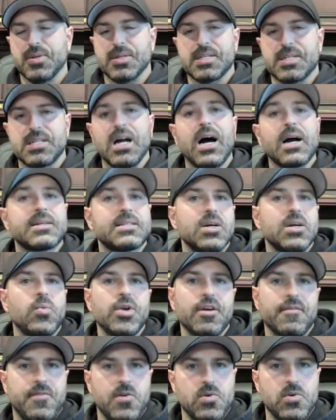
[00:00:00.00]
are the stocks that
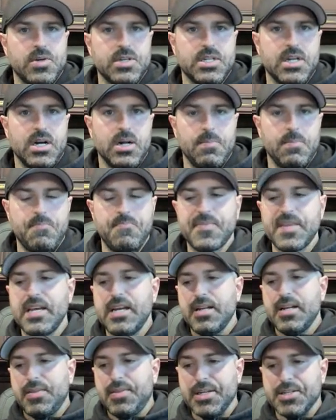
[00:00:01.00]
we are focused on.
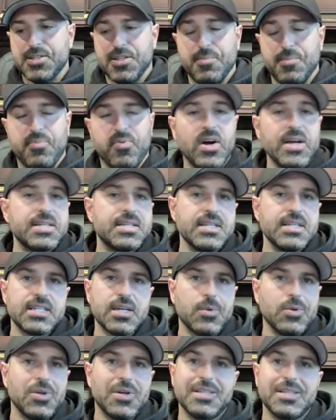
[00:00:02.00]
These are the prices
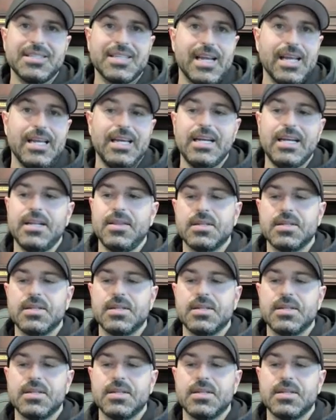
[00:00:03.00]
that we're looking to get in,